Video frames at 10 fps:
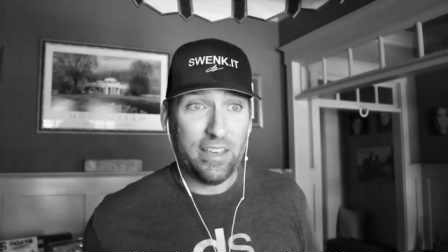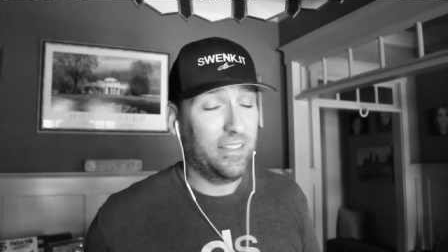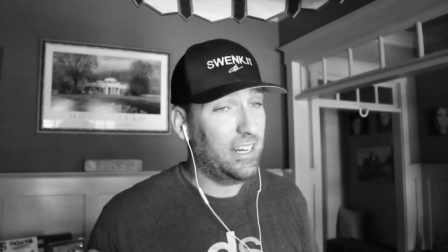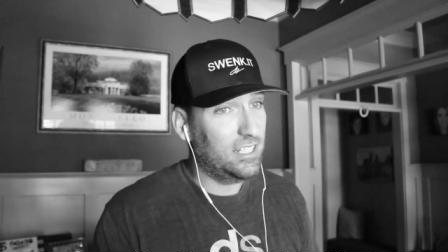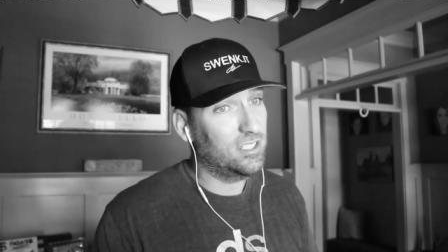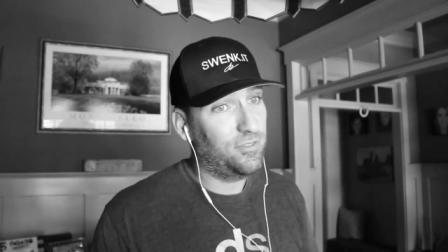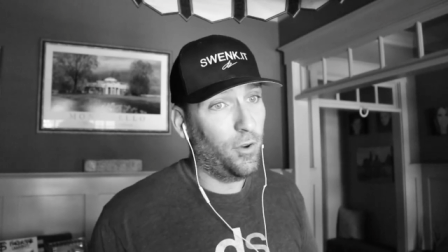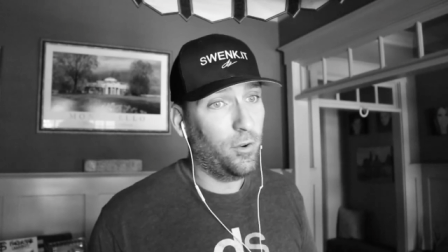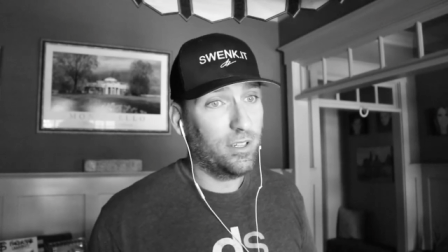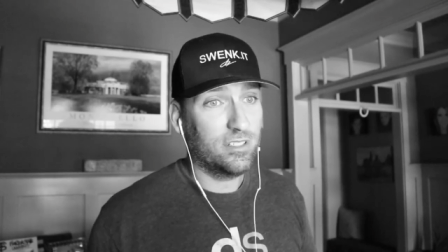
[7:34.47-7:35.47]
and then I just
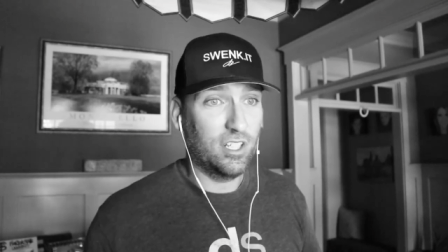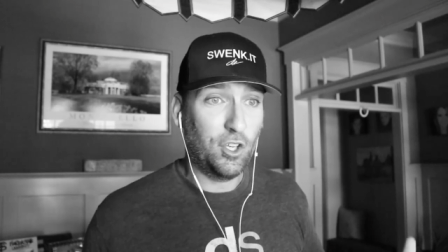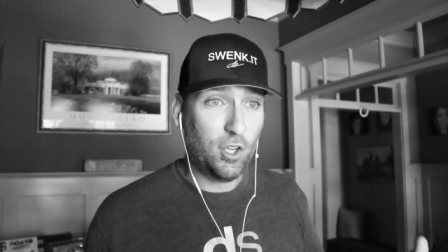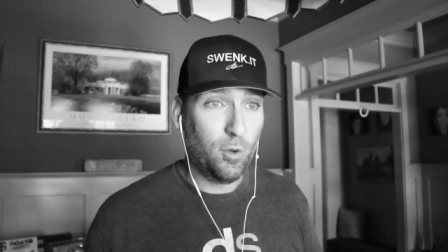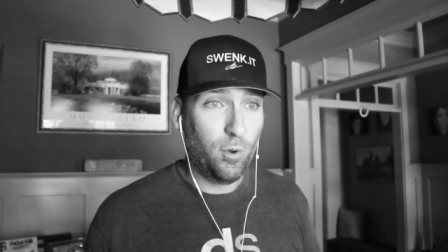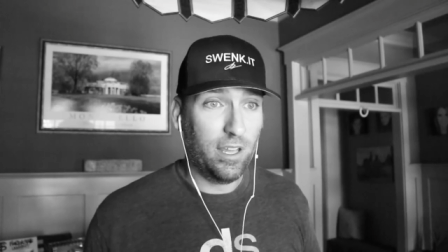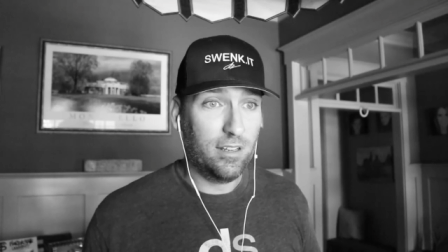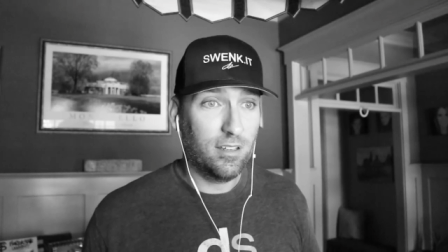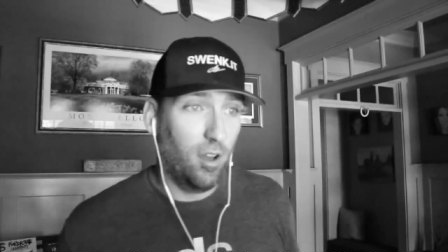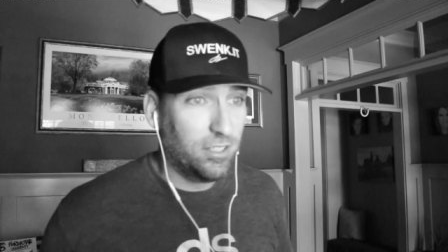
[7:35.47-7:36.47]
focus and do it